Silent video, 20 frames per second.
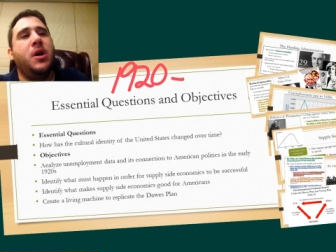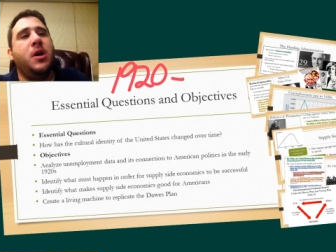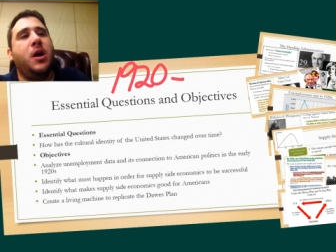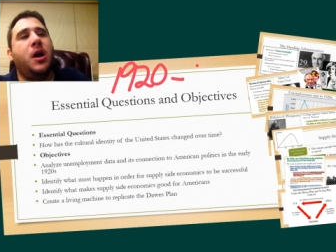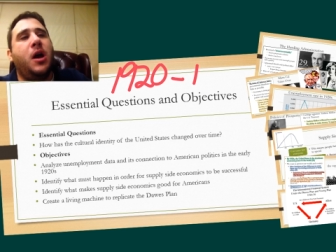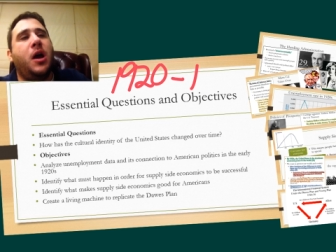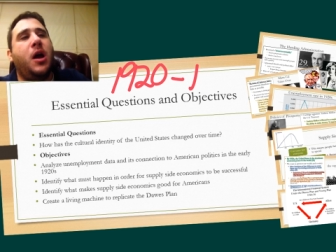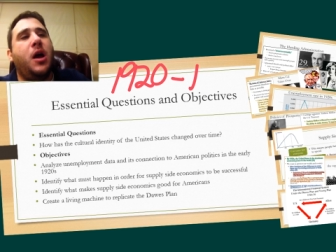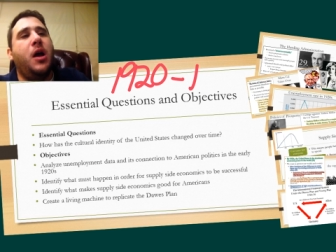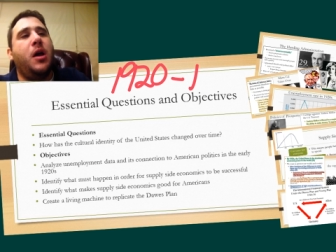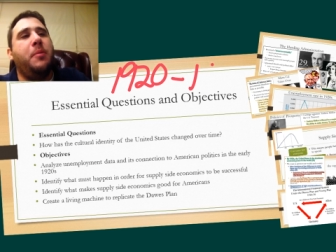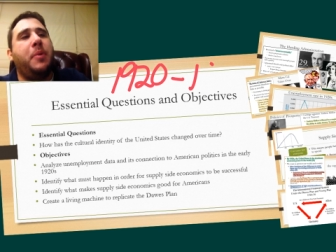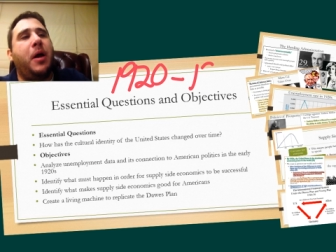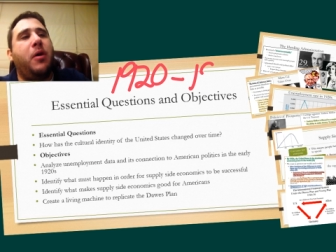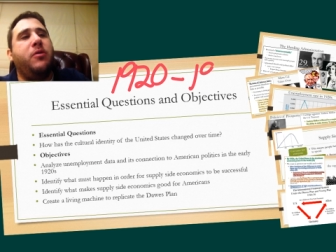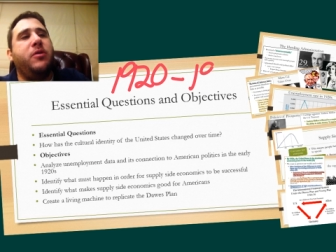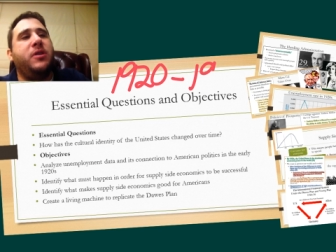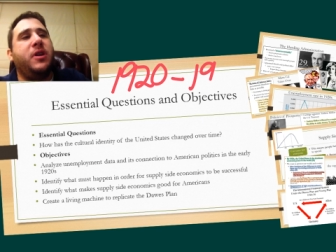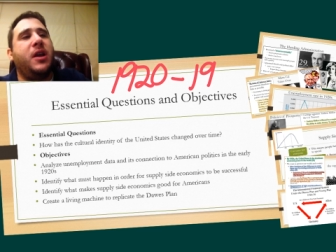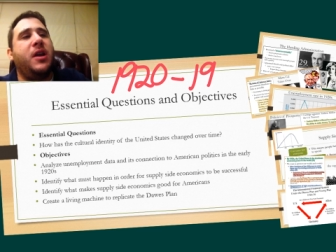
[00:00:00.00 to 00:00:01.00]

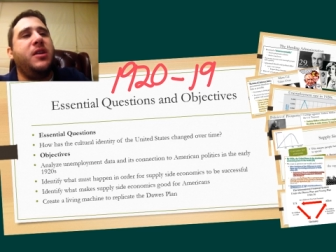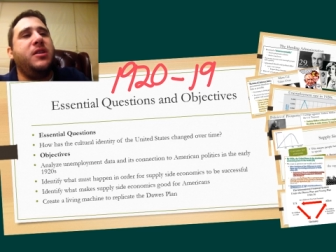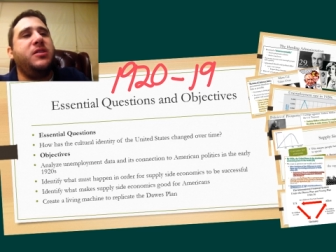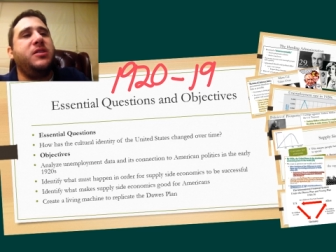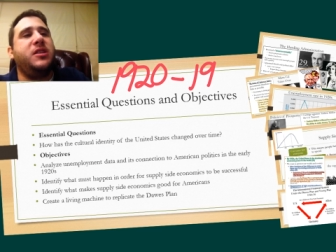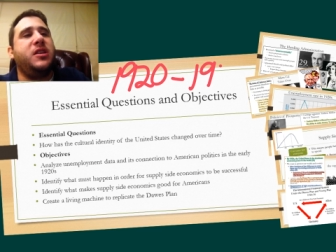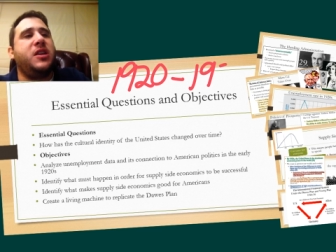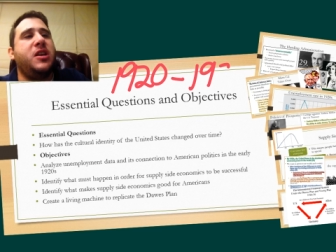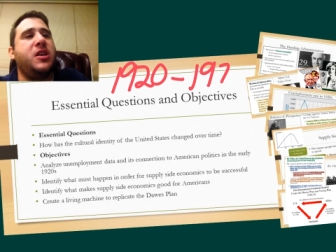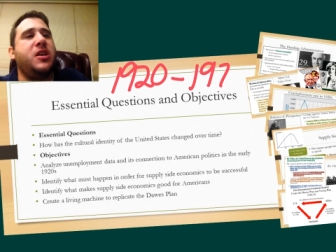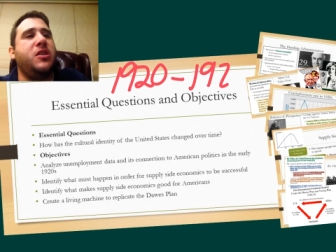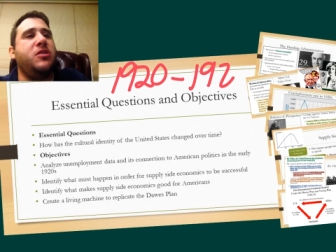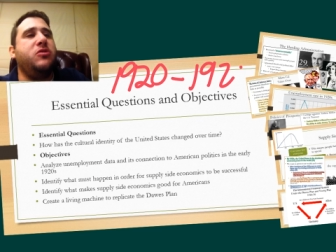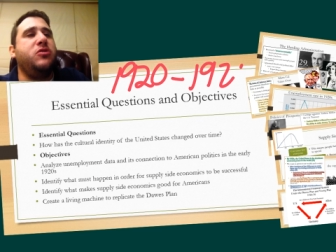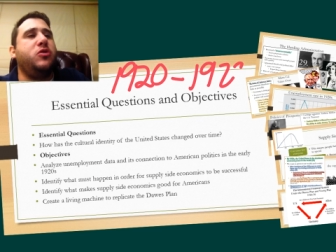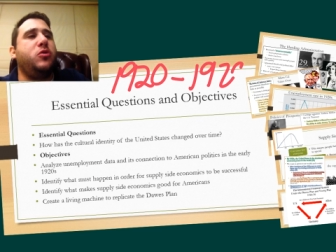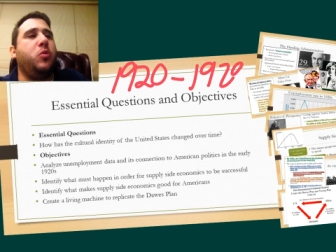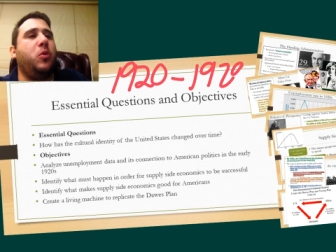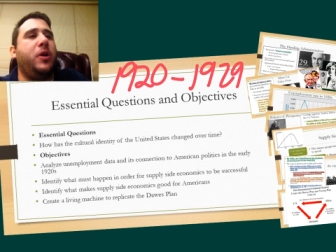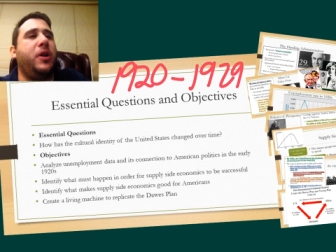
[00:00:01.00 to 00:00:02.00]
about
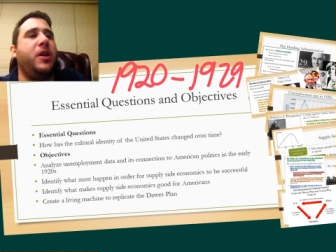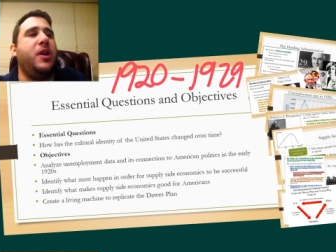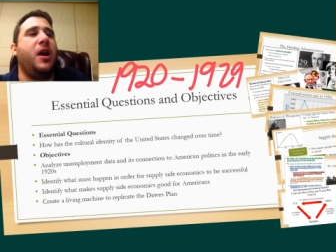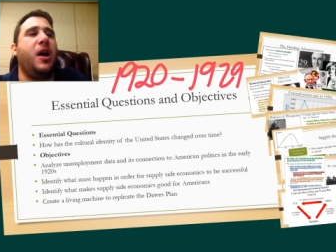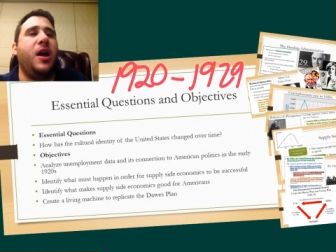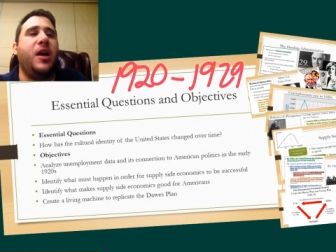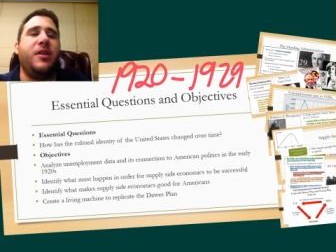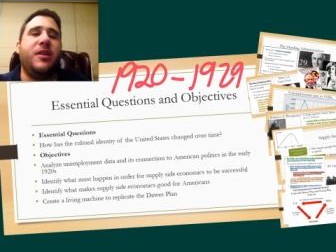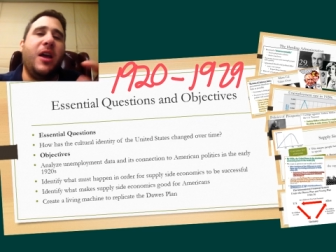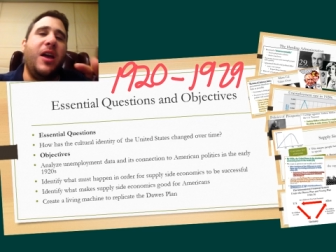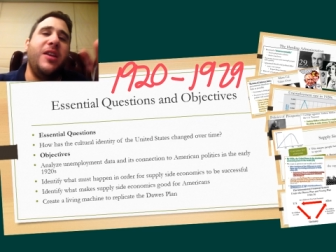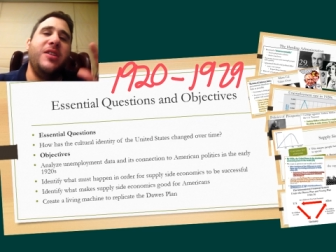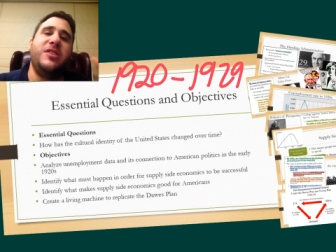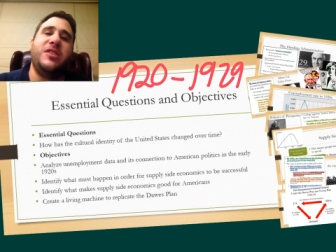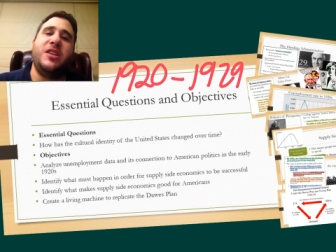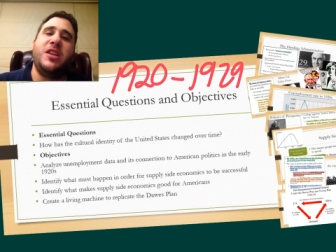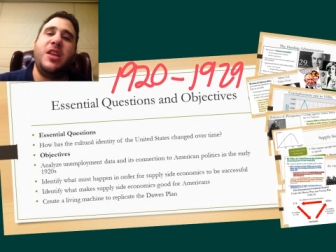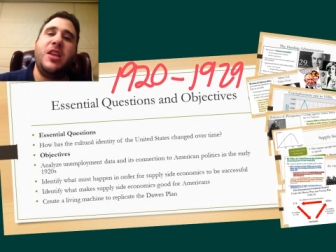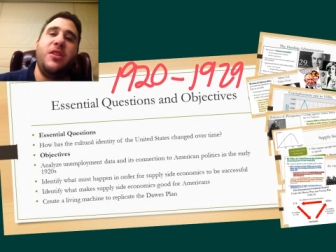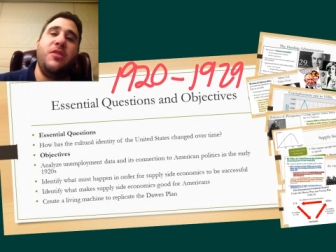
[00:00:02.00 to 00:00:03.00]
1929,
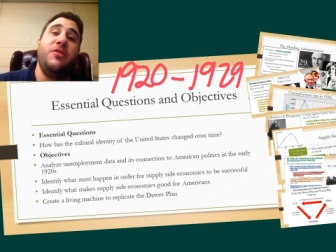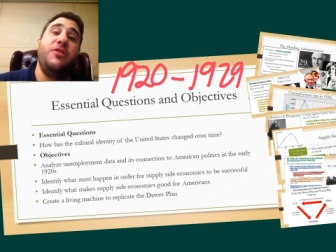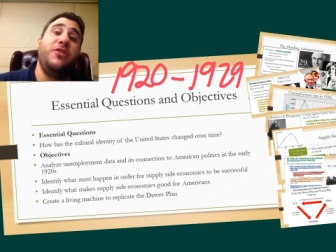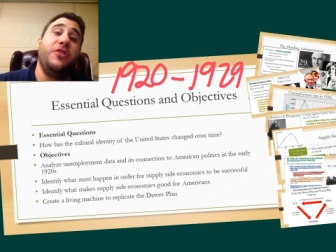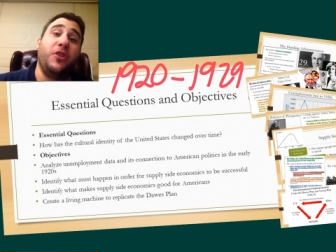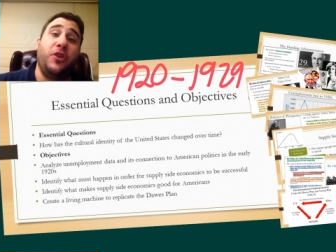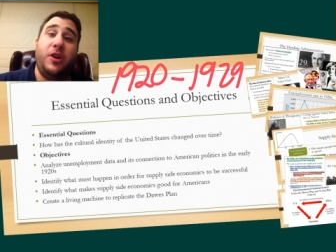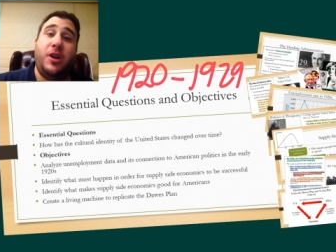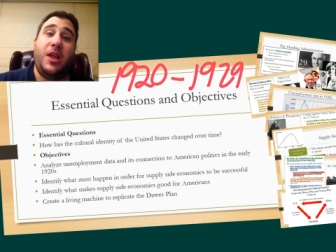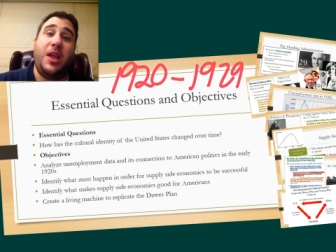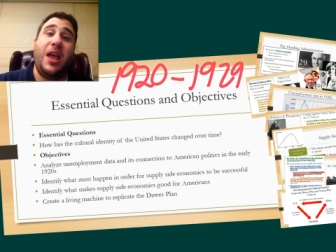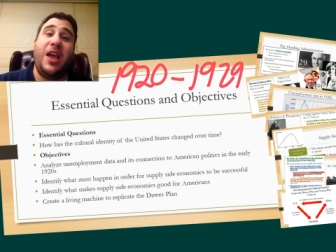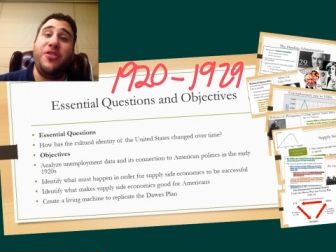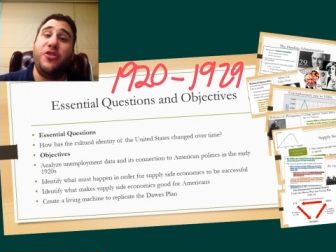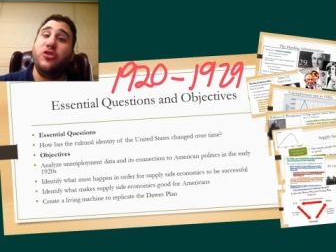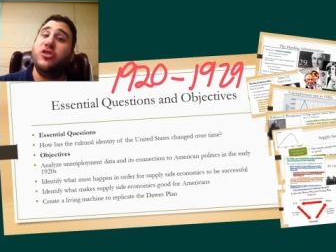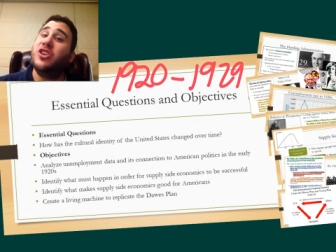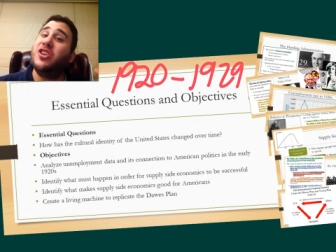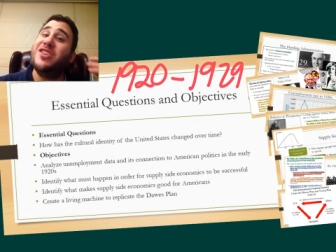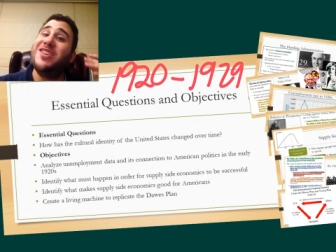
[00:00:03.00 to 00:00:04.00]
1930. And
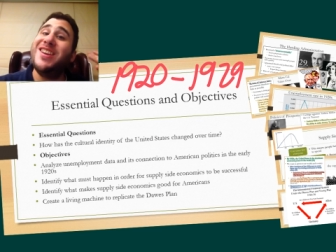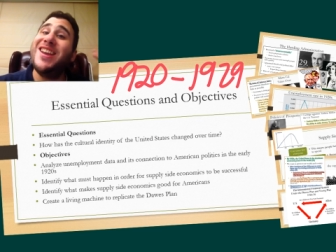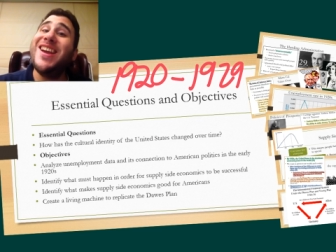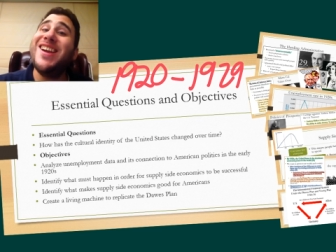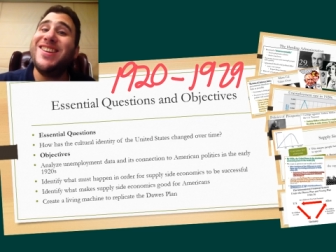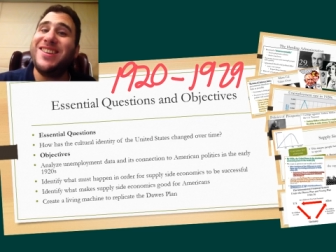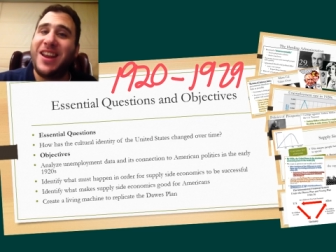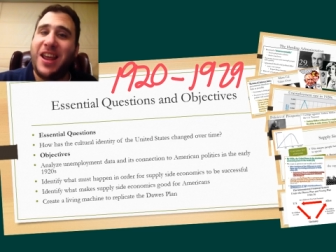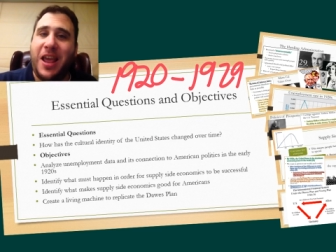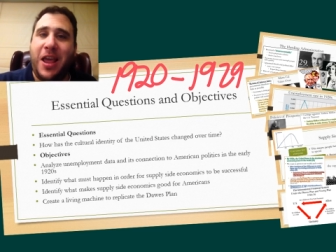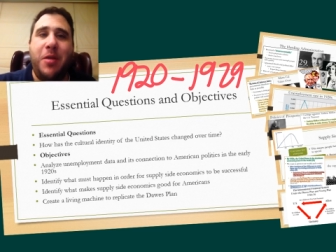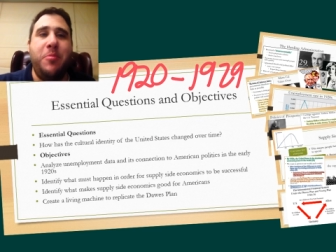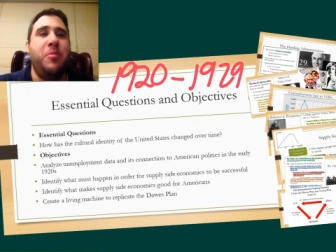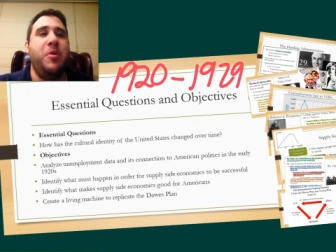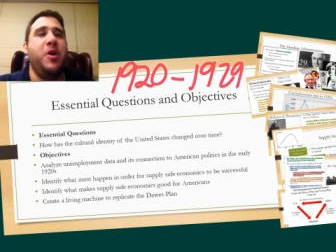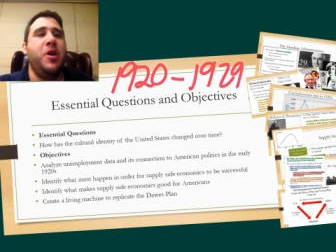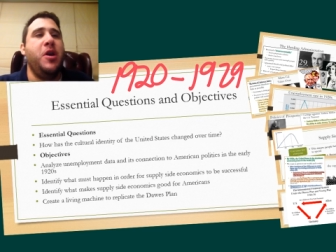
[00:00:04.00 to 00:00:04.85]
there's a nickname